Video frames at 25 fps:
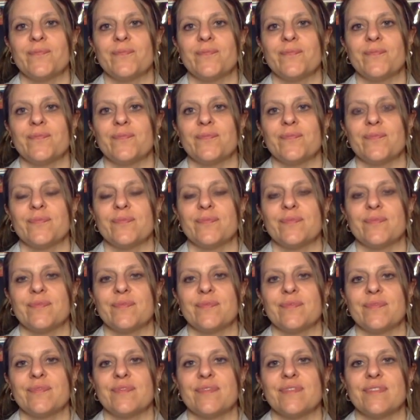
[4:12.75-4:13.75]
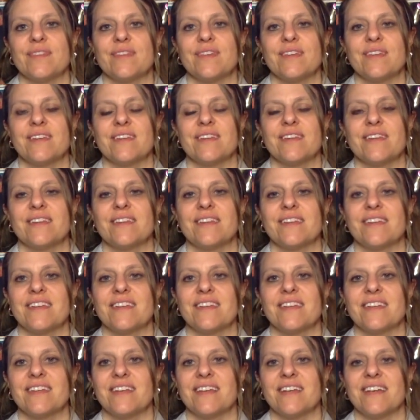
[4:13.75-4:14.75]

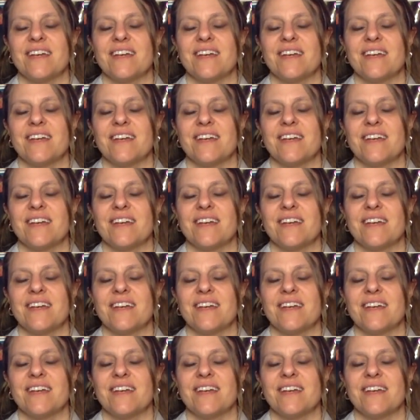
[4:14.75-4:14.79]
(silence)